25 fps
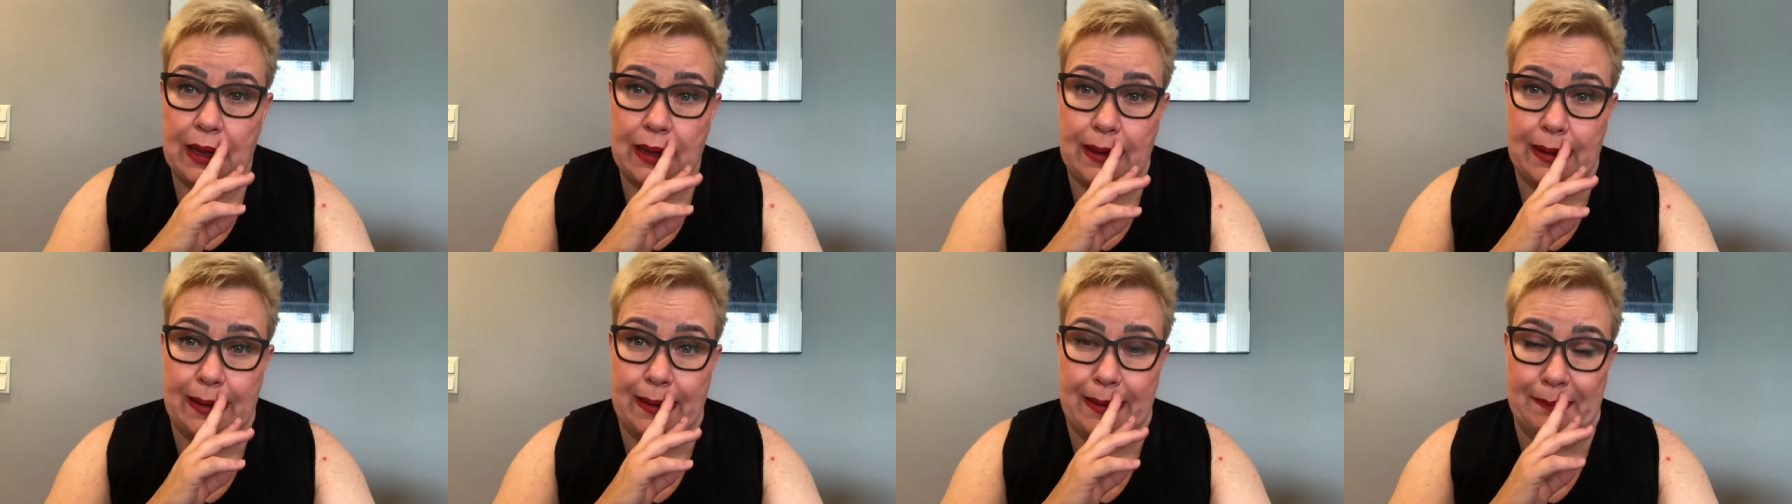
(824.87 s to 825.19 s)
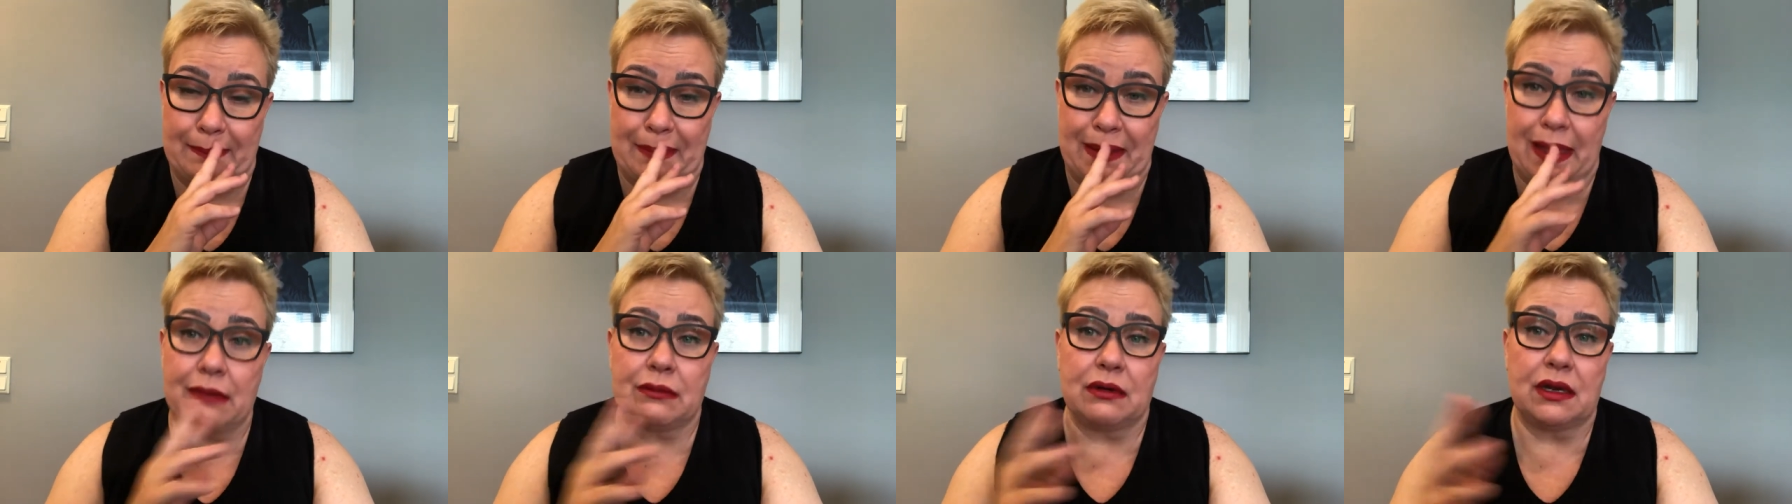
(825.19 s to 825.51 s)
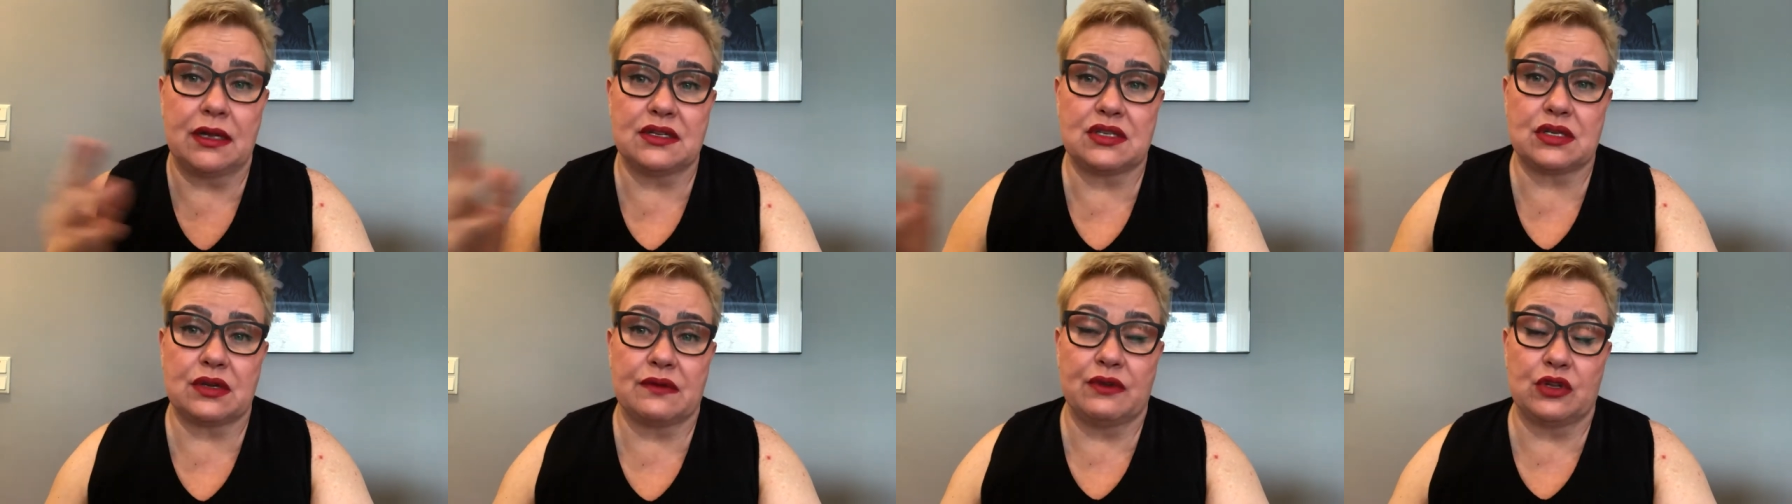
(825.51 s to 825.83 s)

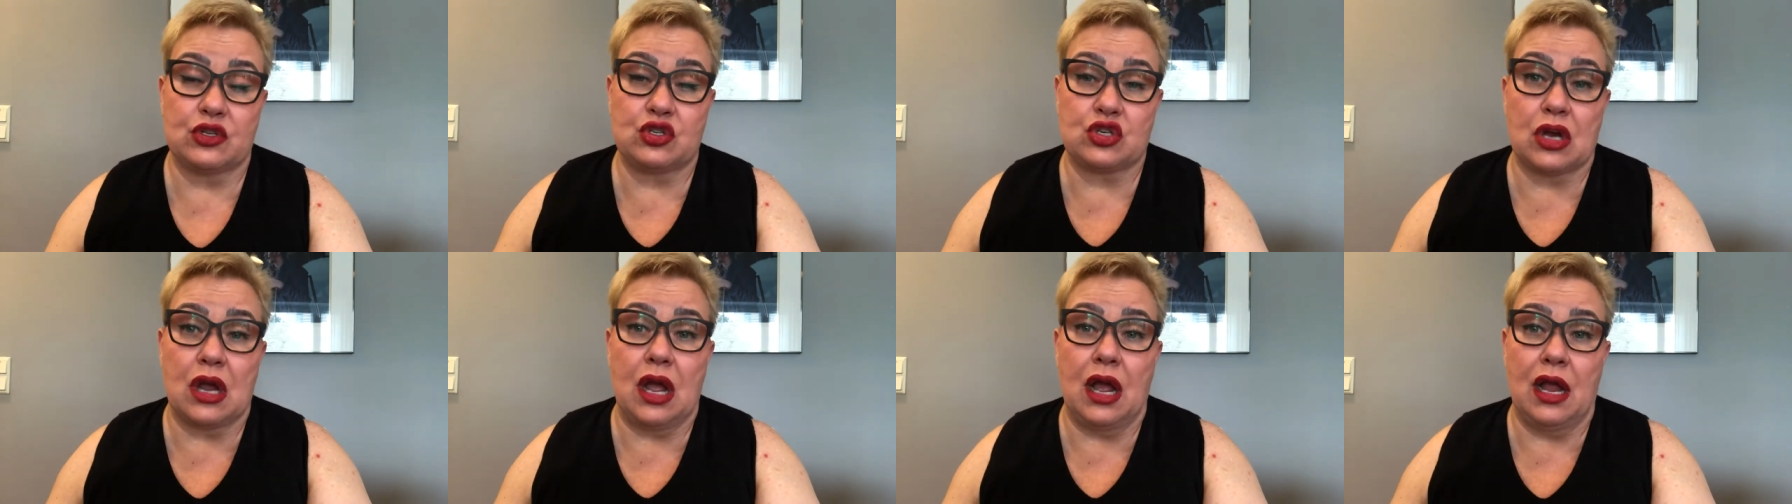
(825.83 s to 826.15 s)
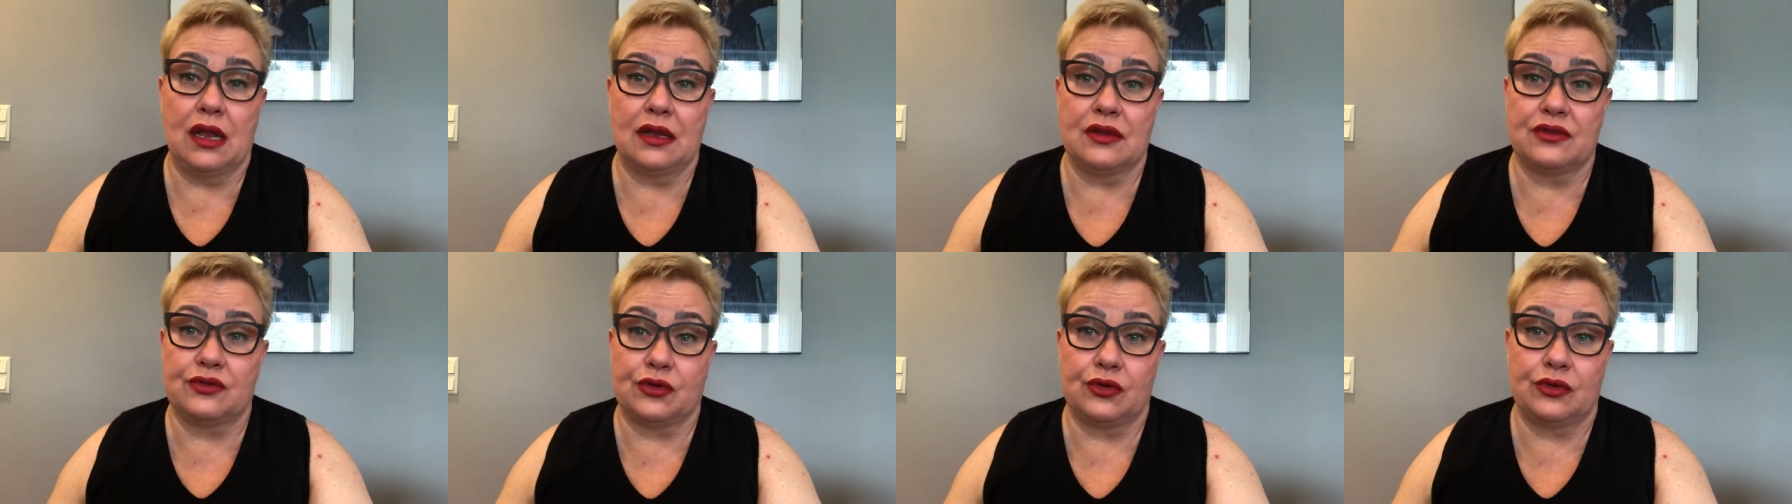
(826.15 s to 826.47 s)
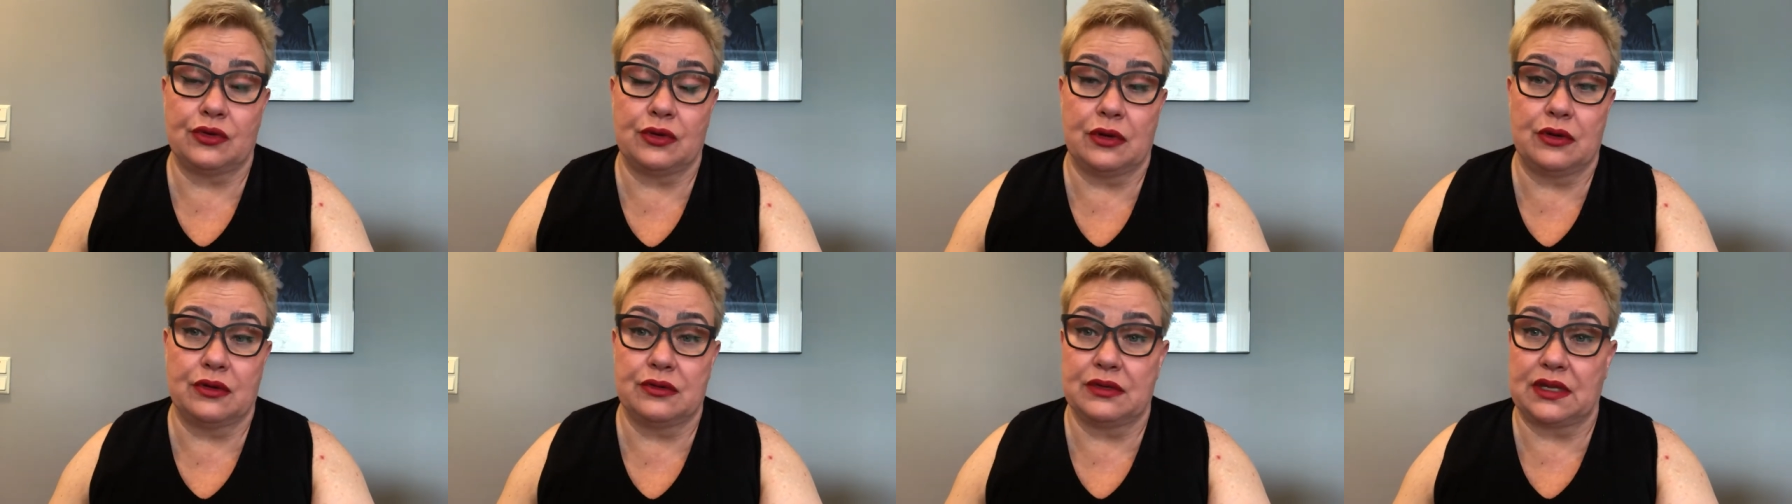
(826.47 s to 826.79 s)
parents of a child, to
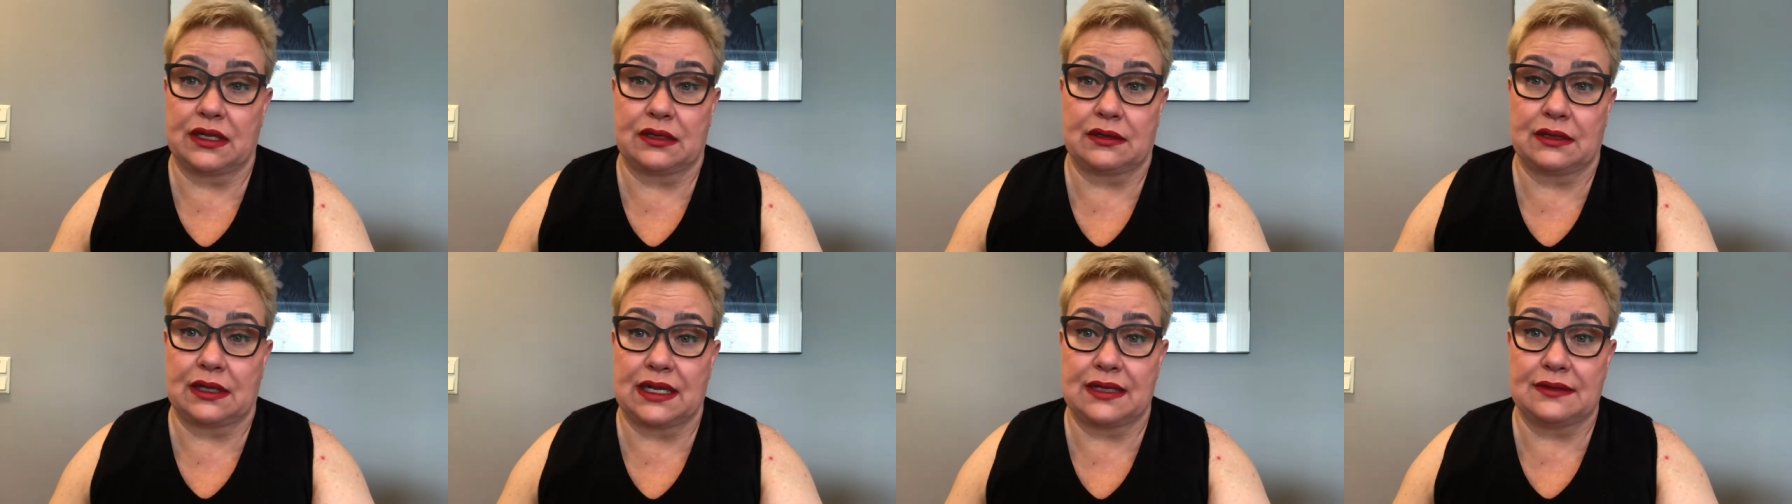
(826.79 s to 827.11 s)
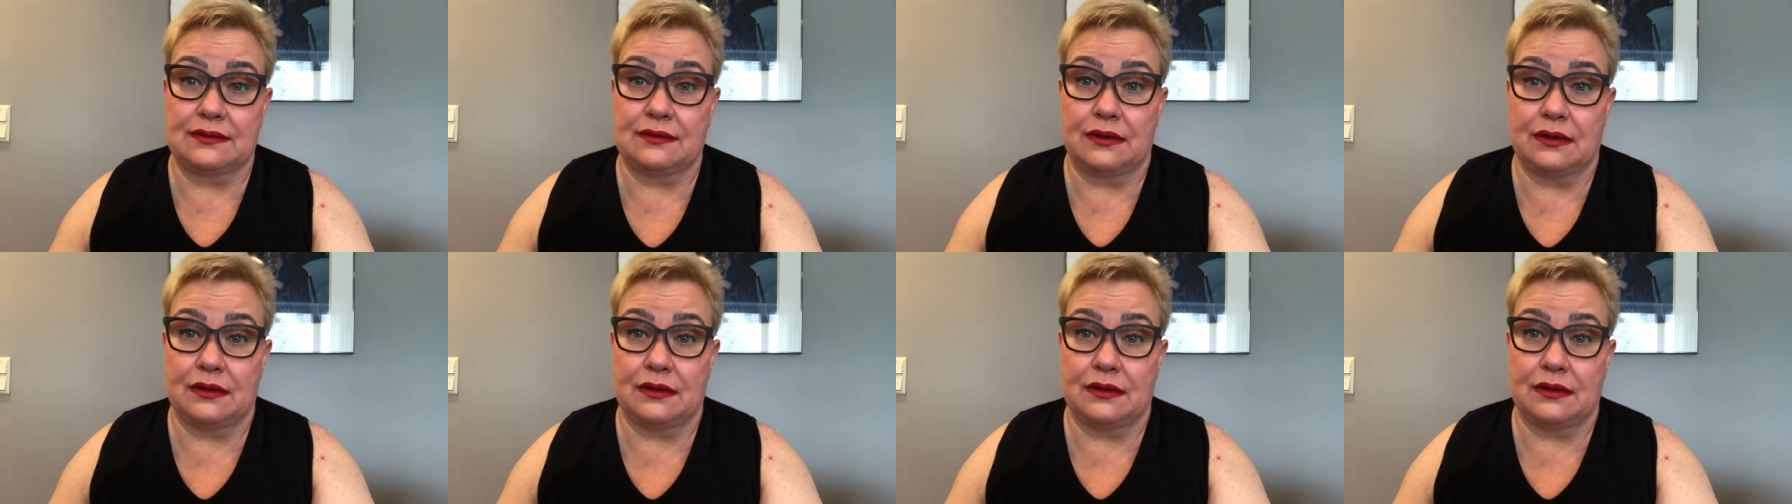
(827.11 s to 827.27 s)
know that